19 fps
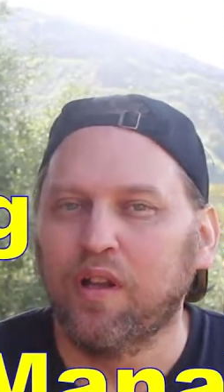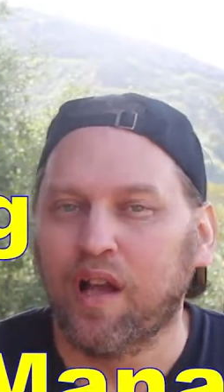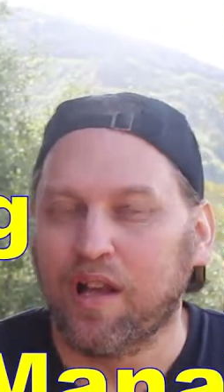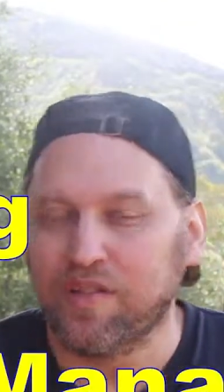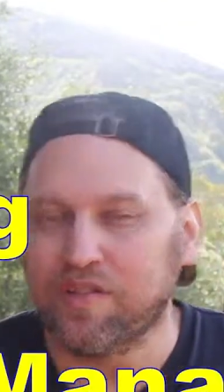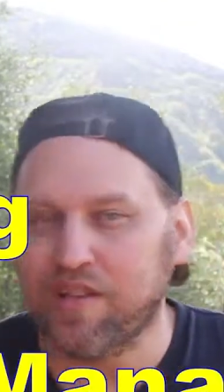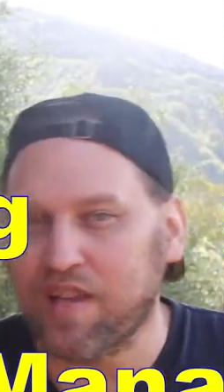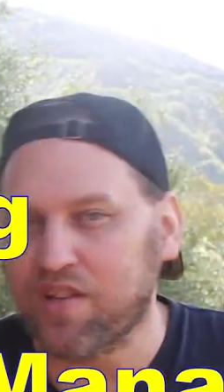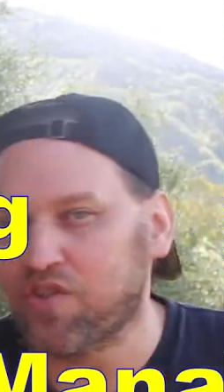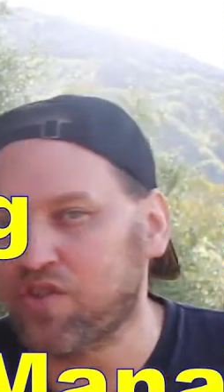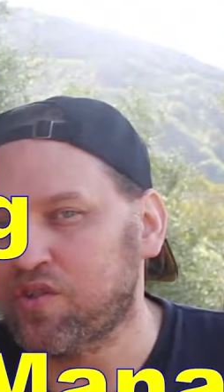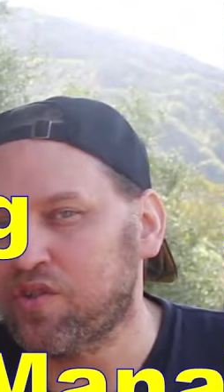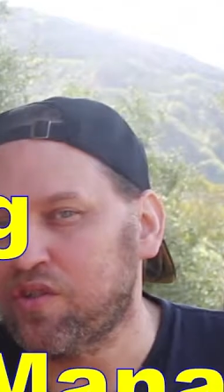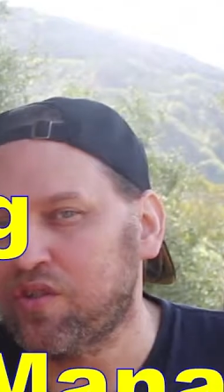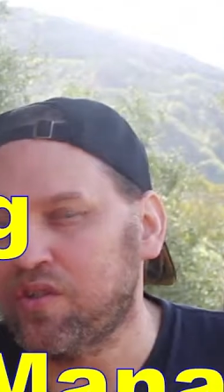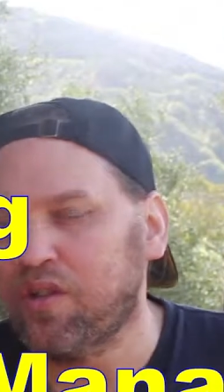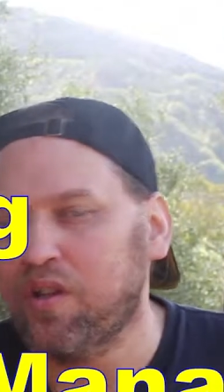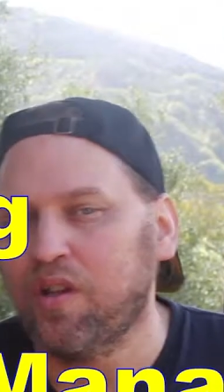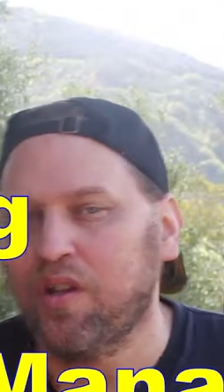a
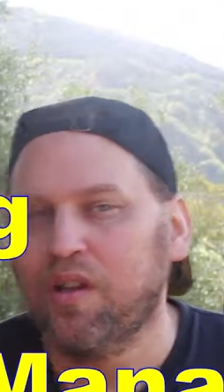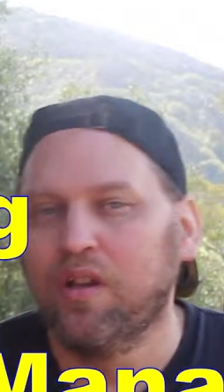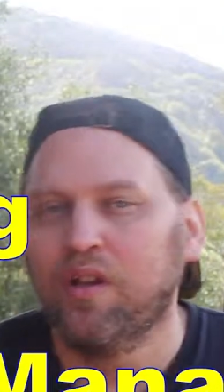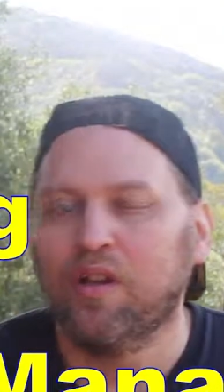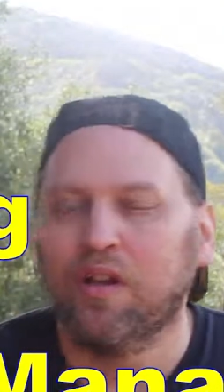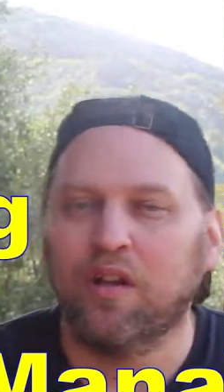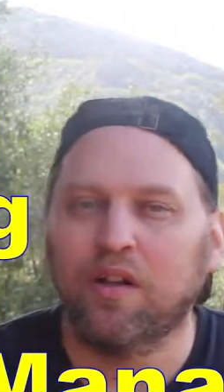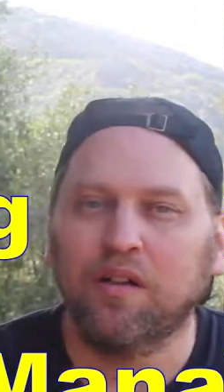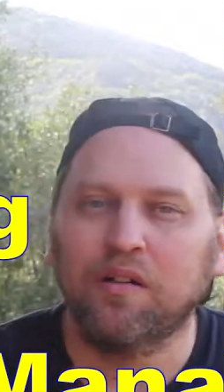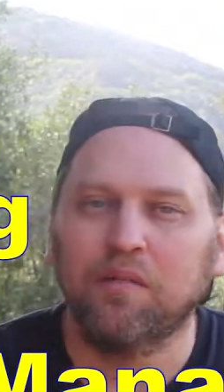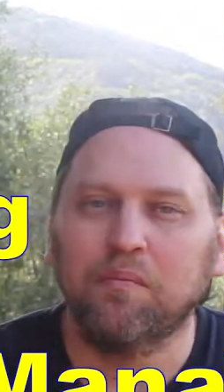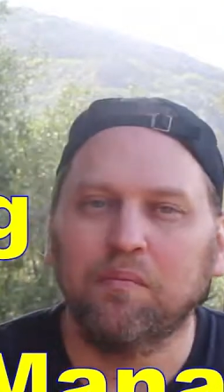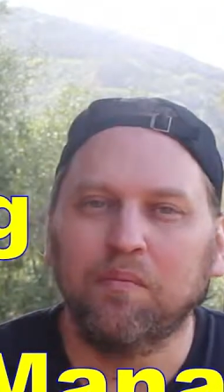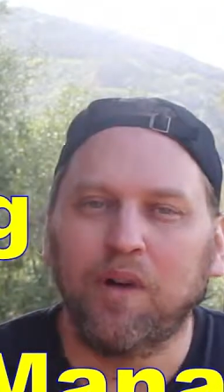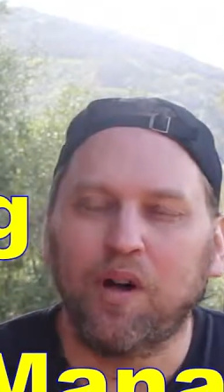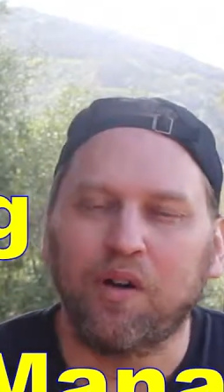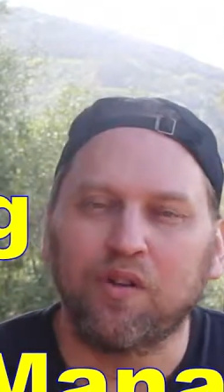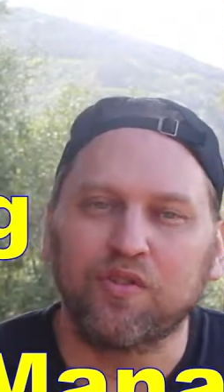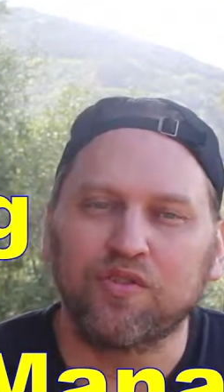session,
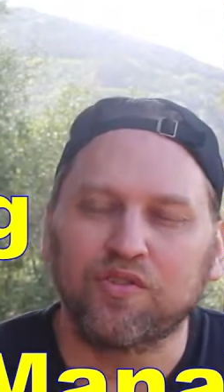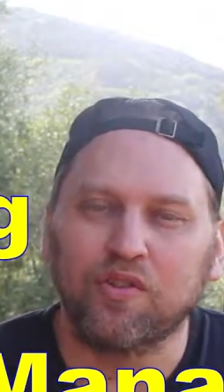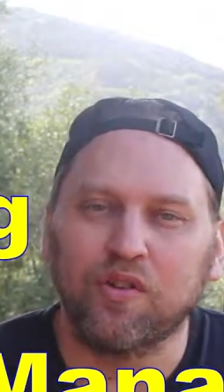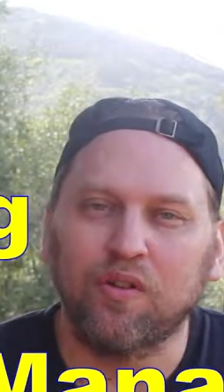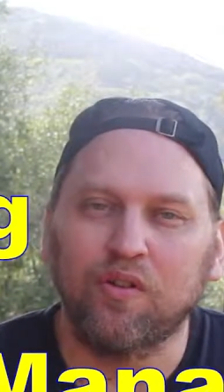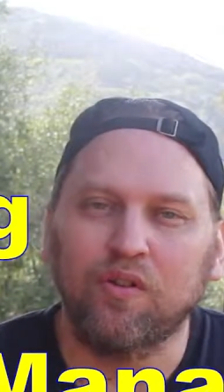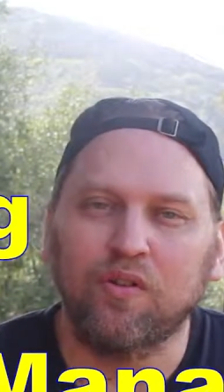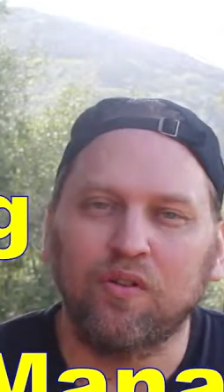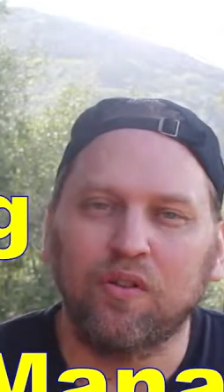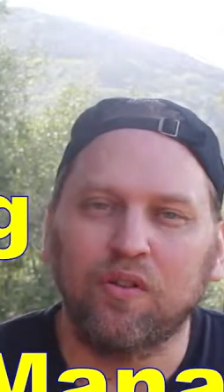also